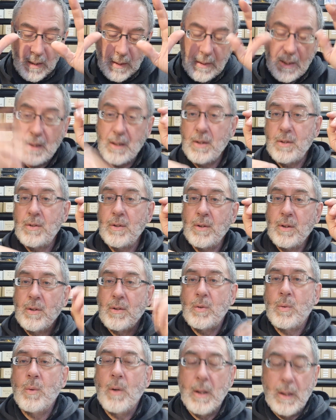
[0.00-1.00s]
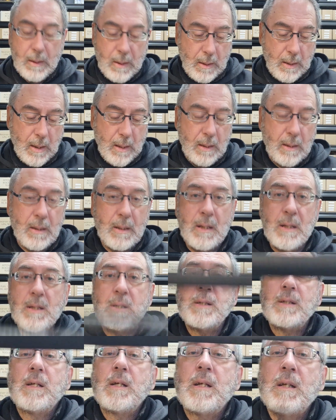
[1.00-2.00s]
then you do your tweak, and
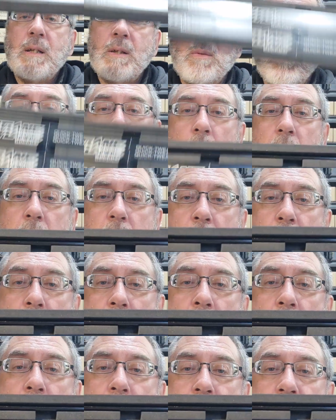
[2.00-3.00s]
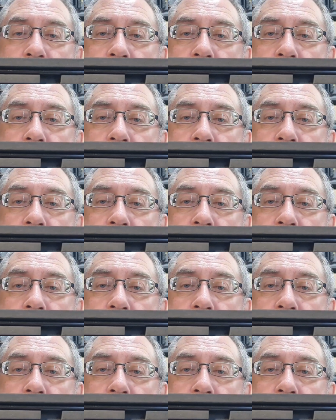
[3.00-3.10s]
this is what you have